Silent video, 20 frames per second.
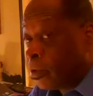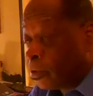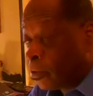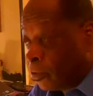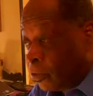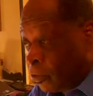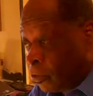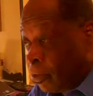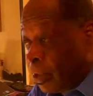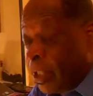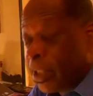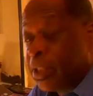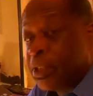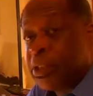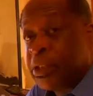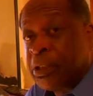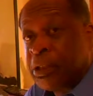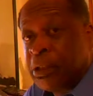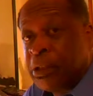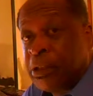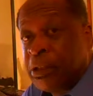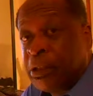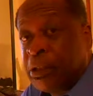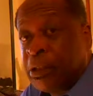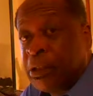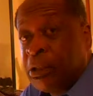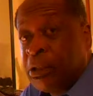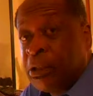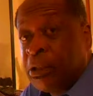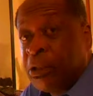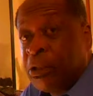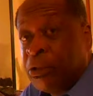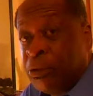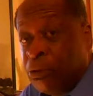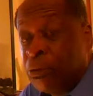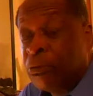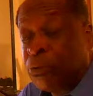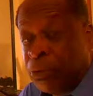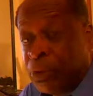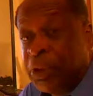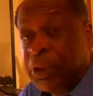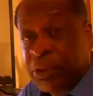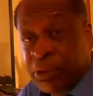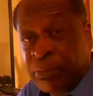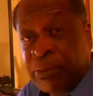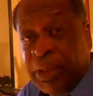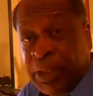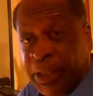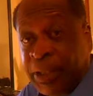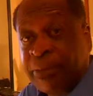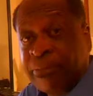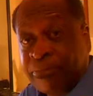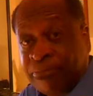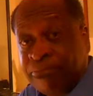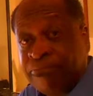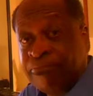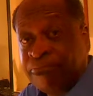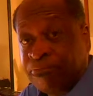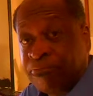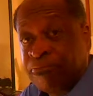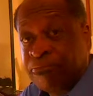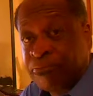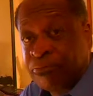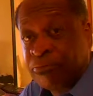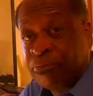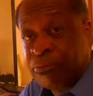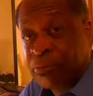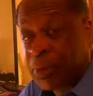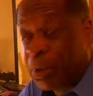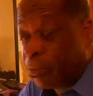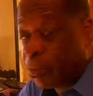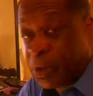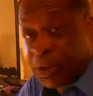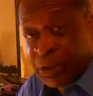strategy, you gonna need some money. I'm